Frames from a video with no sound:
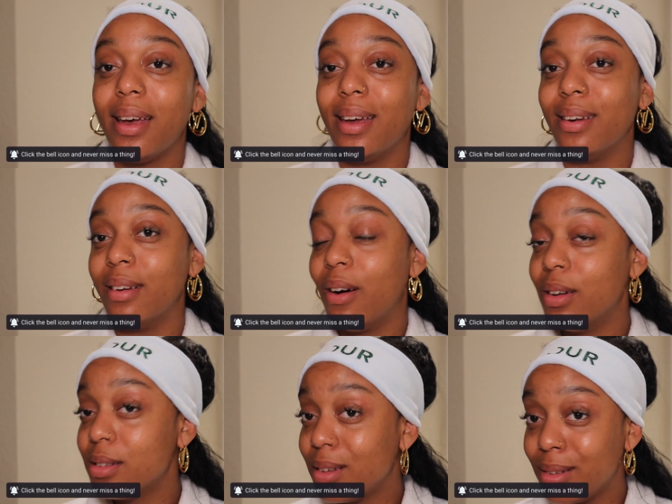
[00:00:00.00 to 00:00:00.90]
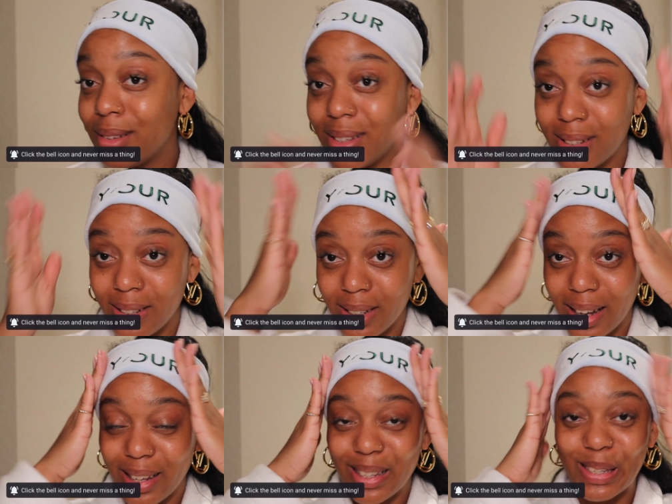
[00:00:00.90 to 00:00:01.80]
and also it's just
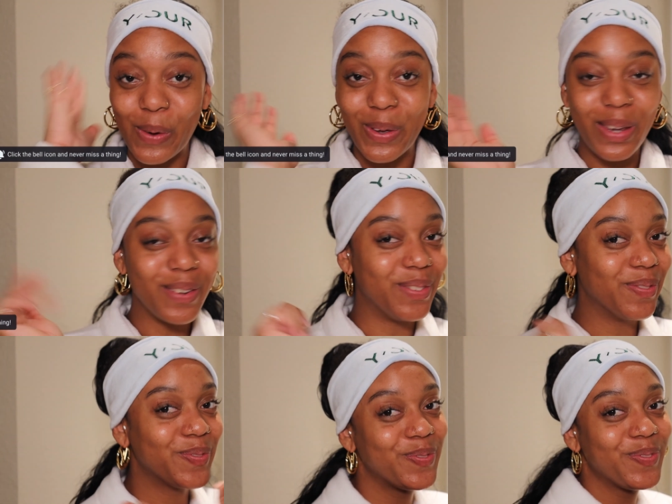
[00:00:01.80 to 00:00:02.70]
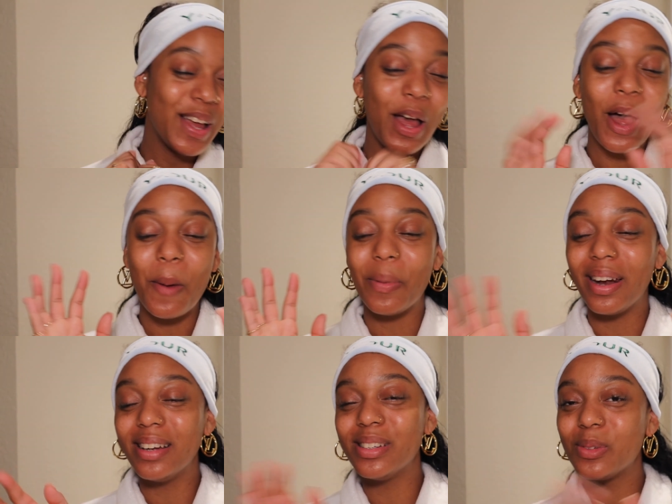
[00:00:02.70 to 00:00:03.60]
like so cute. But
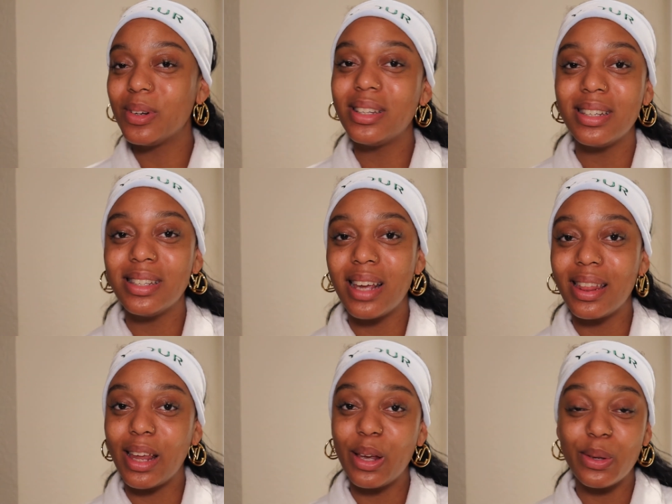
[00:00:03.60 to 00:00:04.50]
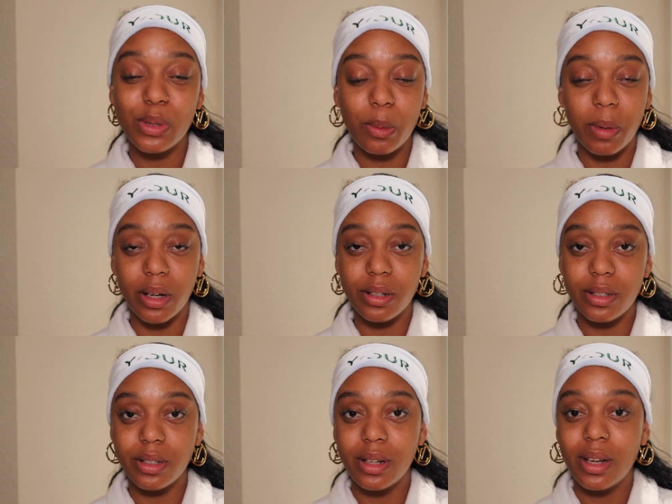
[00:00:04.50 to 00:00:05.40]
I just wanted to say thank you so
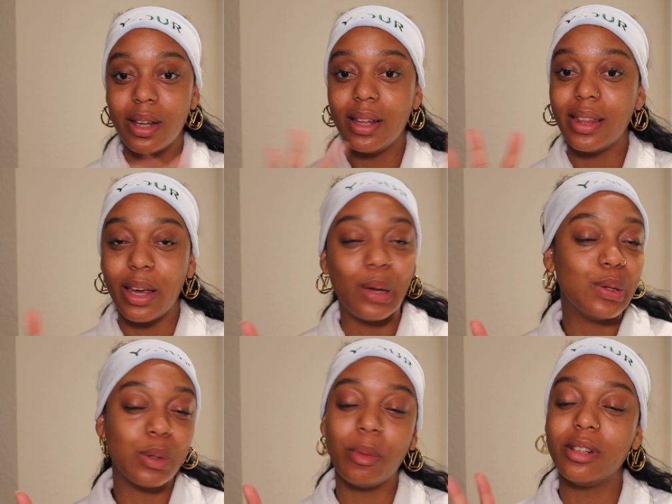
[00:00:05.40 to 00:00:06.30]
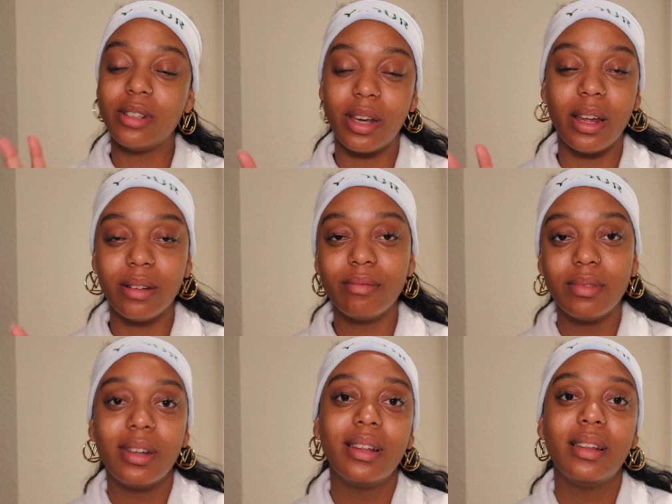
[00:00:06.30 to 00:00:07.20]
much. Thank you so much again.
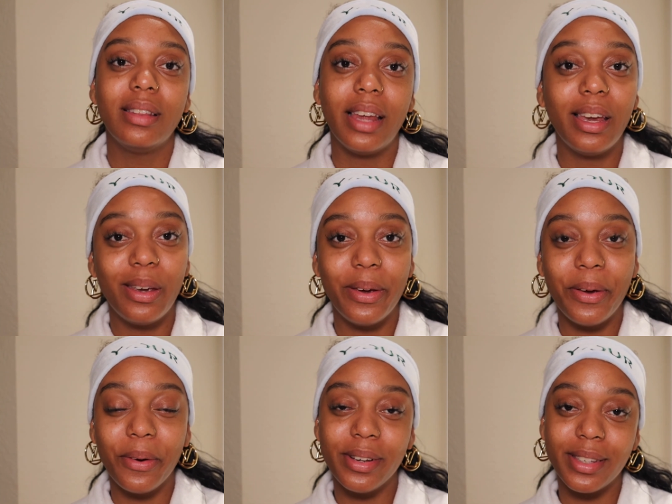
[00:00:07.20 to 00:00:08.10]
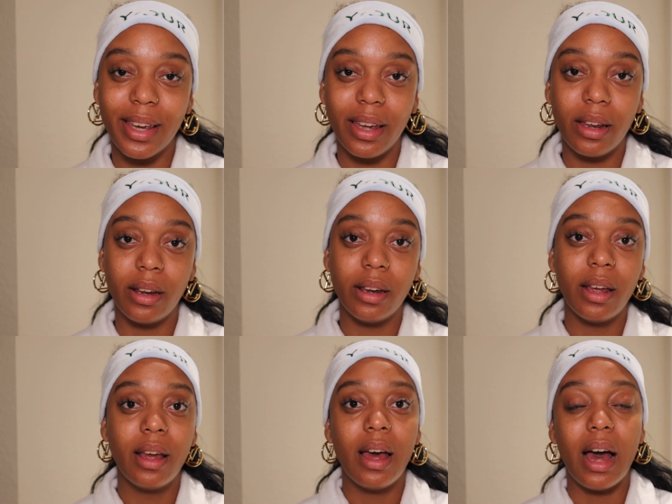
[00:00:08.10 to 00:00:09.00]
Thank you, Your Skin.
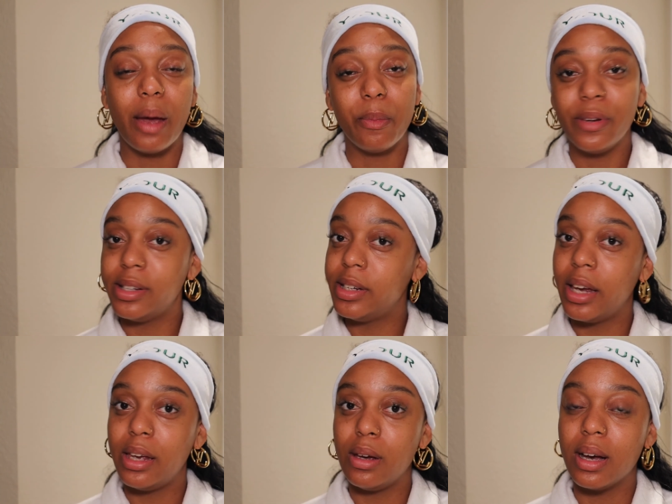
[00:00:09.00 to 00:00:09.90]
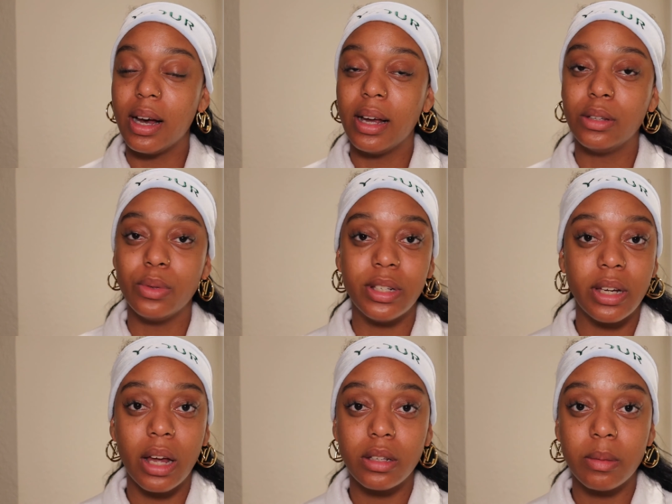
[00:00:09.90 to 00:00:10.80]
I appreciate you guys reaching
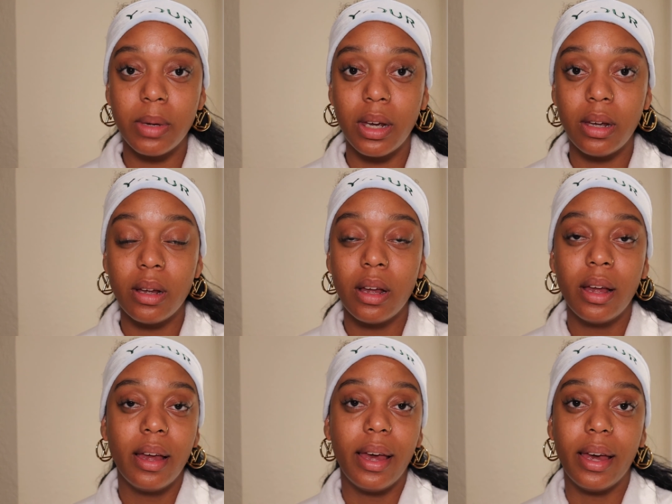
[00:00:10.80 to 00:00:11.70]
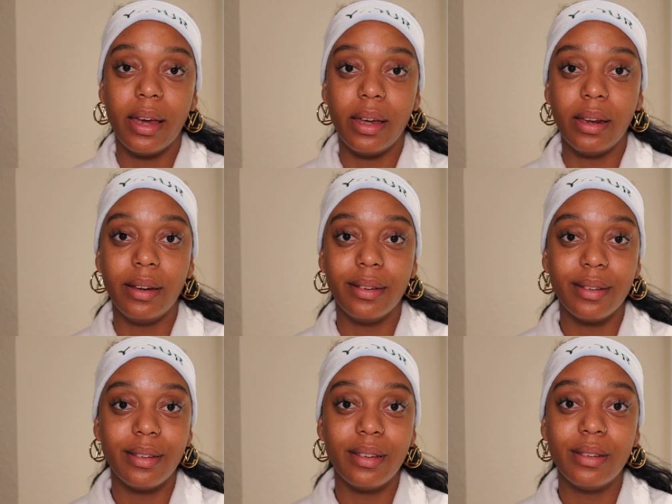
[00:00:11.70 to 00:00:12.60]
out to me,
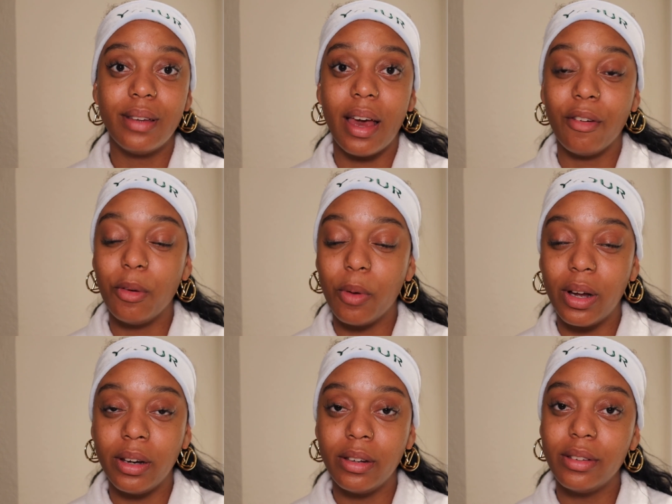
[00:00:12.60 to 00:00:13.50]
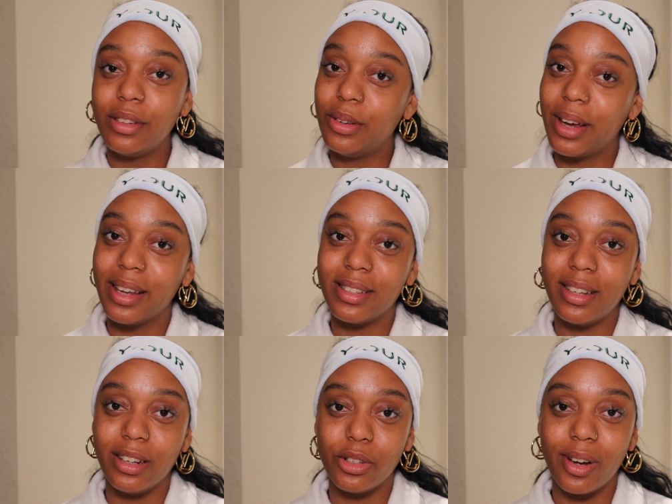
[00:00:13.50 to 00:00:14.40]
and everyone, you guys need
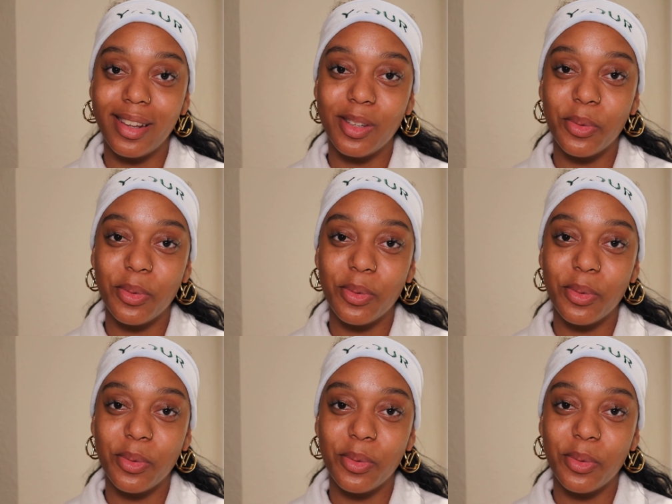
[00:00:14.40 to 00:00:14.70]
to try these